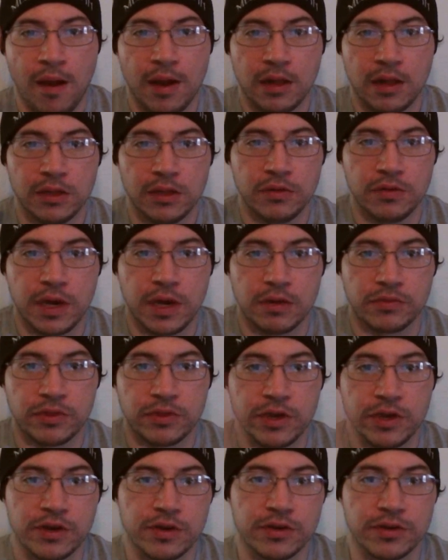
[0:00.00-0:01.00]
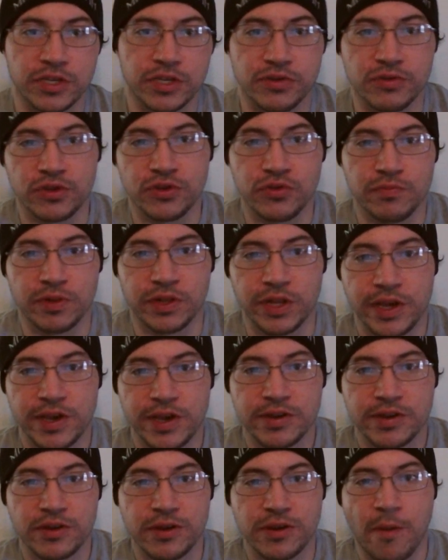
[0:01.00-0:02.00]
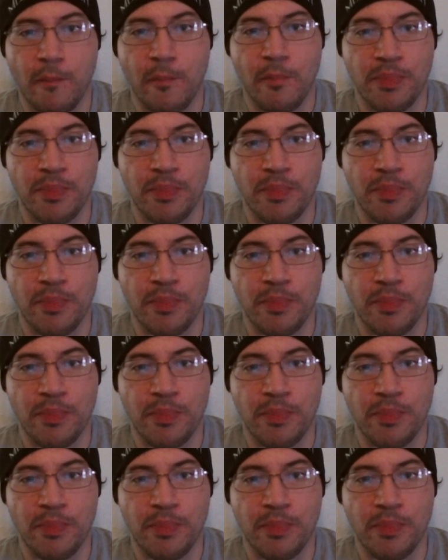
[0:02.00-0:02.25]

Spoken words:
Hello out there, YouTube land.